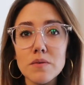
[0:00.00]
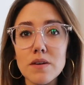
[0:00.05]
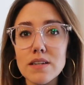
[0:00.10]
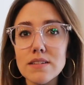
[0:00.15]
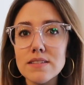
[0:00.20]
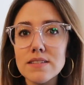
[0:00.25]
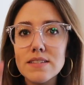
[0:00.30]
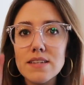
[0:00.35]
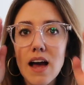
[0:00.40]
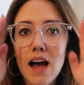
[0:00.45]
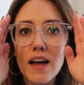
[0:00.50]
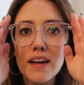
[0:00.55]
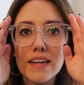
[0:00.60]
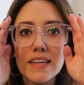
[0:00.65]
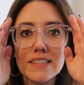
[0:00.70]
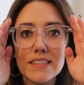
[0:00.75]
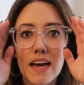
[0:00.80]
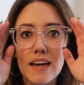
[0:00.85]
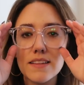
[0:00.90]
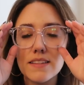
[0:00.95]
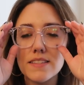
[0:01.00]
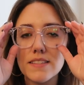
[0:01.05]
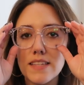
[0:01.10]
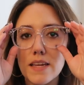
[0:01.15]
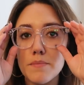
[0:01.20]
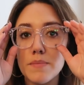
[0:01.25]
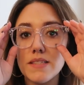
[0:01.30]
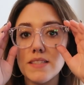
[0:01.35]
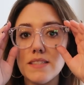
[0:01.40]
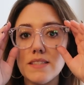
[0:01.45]
ones, not exactly the
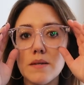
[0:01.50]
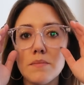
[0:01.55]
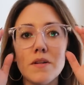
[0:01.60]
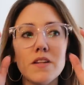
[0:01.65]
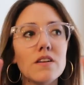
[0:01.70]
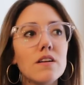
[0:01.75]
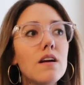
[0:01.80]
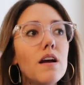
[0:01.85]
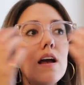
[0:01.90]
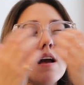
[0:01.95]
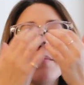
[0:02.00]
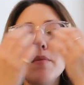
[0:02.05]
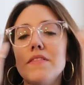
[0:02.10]
same, but similar,